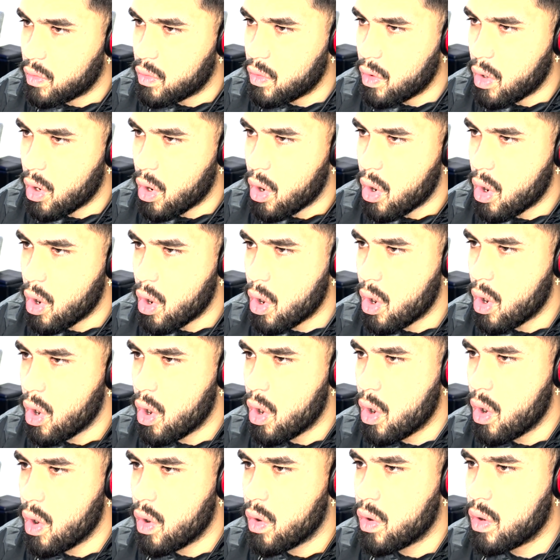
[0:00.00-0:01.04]

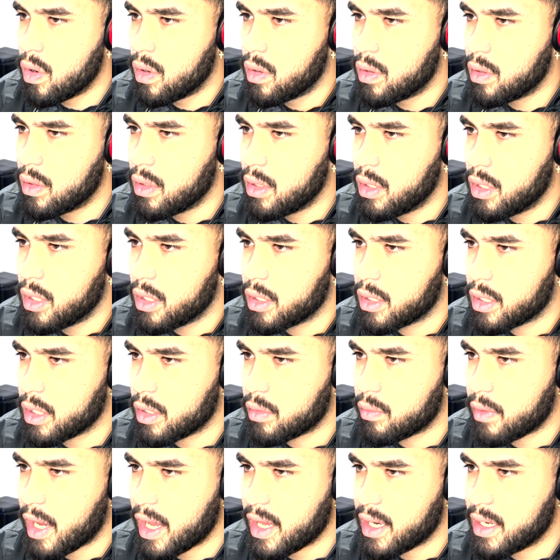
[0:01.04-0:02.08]
Woo!
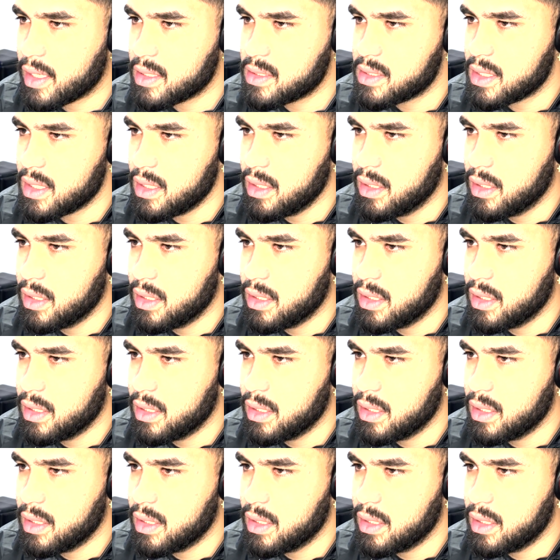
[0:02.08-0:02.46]
Good right, Izzy.